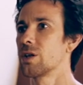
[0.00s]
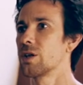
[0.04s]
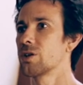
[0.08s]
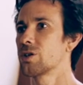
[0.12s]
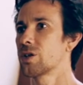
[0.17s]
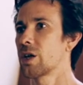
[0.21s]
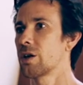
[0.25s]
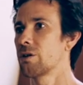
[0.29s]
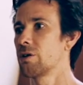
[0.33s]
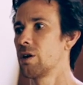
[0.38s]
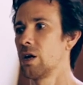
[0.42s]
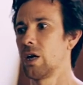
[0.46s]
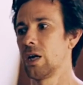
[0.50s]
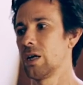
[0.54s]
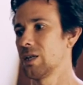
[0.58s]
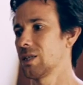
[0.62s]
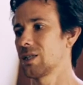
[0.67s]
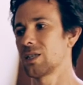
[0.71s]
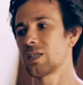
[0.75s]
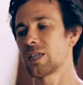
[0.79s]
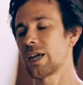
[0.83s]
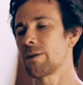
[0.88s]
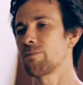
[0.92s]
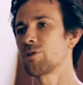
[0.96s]
So it's
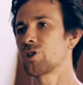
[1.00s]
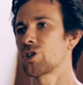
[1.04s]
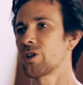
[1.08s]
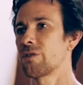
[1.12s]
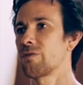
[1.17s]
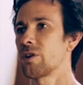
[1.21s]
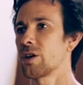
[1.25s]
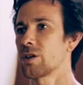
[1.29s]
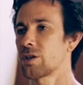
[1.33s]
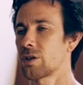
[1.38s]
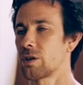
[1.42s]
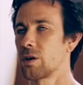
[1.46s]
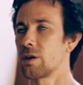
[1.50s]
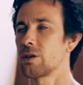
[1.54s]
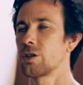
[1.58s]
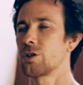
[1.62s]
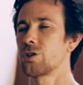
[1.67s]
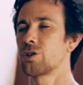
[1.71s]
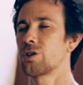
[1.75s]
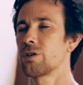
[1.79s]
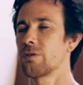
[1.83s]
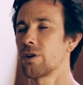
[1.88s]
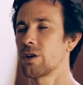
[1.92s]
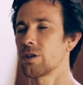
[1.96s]
the same as Shavasana. I do
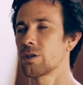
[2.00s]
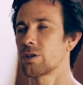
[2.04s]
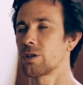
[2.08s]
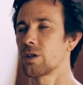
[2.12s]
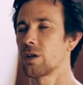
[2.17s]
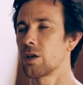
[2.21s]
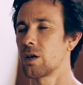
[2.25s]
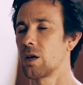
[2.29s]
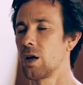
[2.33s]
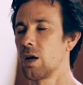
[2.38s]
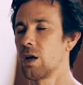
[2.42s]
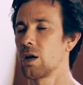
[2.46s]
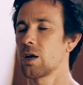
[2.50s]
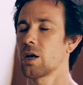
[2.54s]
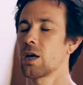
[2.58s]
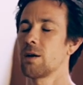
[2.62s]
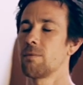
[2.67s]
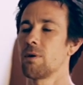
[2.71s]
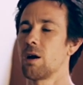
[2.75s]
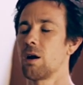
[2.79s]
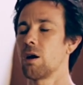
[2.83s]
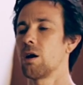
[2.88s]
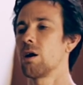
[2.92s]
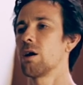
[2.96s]
Shavasana,
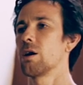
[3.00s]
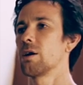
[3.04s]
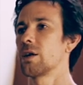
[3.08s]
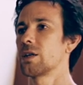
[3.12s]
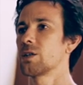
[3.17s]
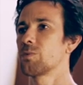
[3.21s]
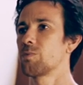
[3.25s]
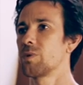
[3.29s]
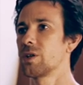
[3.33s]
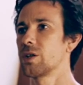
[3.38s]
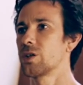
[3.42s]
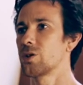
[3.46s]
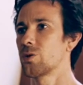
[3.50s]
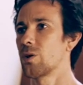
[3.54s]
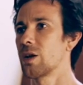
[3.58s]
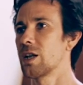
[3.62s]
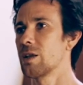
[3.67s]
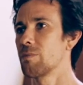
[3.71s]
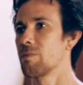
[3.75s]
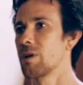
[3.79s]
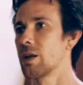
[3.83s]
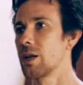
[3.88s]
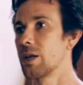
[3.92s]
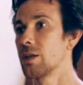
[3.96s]
come up, oh, it's been
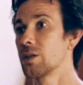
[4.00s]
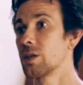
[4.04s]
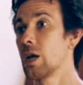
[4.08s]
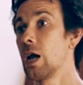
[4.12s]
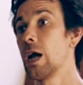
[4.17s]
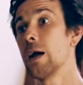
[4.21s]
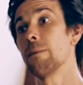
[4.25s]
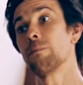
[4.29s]
20 minutes.